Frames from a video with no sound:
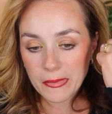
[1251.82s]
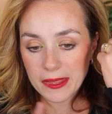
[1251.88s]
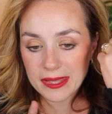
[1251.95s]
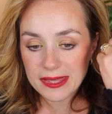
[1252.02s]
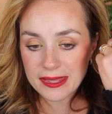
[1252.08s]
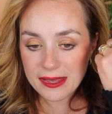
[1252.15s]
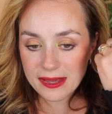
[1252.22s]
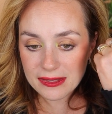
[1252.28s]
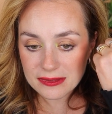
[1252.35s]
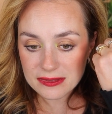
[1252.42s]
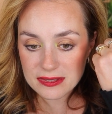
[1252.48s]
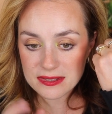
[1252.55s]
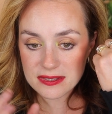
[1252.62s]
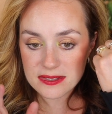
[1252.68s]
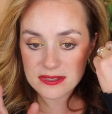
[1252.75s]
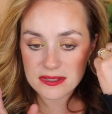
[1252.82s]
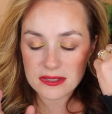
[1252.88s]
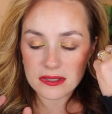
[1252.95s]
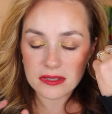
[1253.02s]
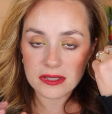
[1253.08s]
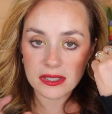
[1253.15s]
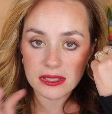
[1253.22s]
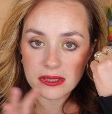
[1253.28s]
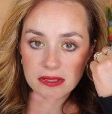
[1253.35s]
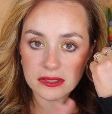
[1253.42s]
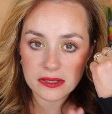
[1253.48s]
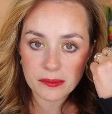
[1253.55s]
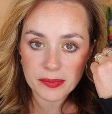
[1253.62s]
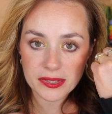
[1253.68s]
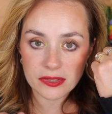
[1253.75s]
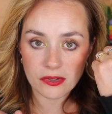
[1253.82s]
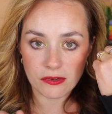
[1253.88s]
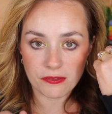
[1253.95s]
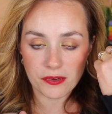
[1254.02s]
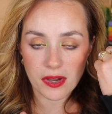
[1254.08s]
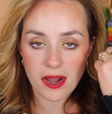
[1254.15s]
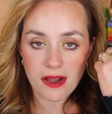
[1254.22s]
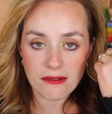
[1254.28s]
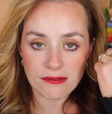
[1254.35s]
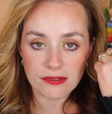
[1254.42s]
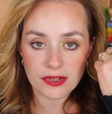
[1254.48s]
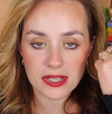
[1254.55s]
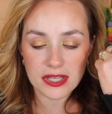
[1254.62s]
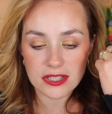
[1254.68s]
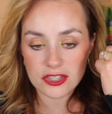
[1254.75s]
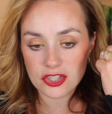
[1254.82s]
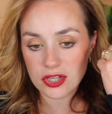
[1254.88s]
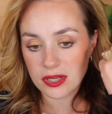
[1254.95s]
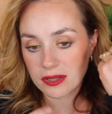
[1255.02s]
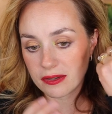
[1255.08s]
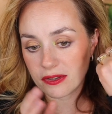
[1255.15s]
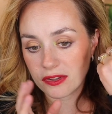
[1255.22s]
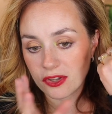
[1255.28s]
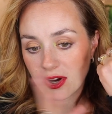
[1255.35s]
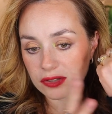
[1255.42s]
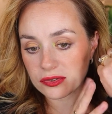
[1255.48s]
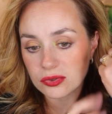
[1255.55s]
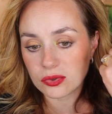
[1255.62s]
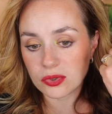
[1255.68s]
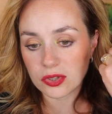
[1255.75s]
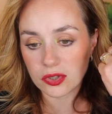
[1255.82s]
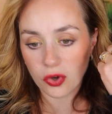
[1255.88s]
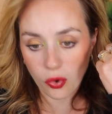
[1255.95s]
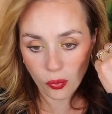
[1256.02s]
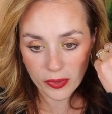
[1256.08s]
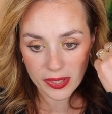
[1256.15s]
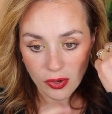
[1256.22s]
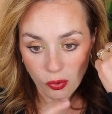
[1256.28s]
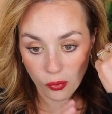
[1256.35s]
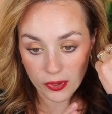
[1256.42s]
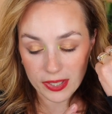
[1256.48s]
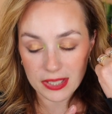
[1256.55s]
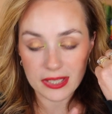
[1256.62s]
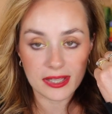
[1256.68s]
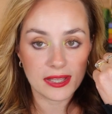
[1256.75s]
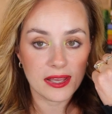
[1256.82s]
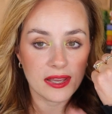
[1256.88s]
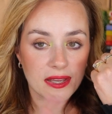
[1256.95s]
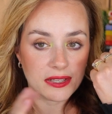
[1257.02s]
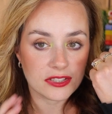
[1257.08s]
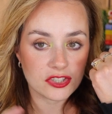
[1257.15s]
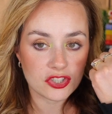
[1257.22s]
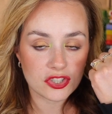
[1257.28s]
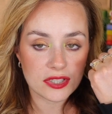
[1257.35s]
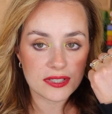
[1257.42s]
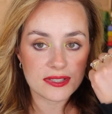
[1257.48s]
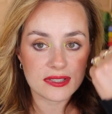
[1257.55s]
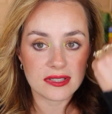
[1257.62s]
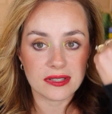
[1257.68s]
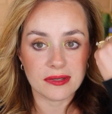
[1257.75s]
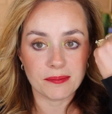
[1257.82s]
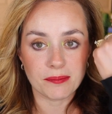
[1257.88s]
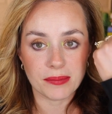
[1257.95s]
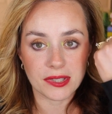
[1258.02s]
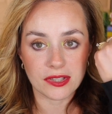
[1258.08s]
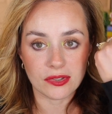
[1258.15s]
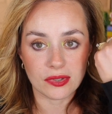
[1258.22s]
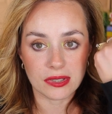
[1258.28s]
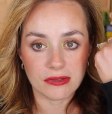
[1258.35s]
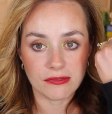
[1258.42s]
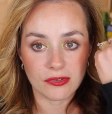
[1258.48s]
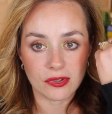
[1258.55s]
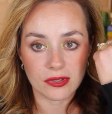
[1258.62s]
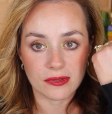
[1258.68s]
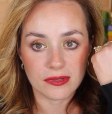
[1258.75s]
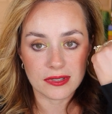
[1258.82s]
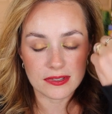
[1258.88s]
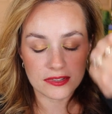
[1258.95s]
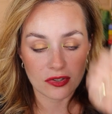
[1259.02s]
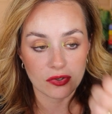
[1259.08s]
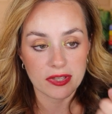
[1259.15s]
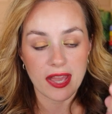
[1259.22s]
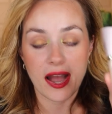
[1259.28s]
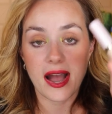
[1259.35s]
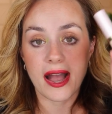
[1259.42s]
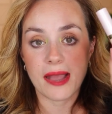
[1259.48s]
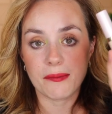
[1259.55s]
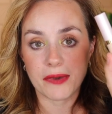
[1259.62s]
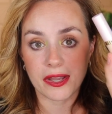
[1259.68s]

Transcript: yet still a little bit of coverage. Not too glowy, oily. Just beautiful. So yeah, I'm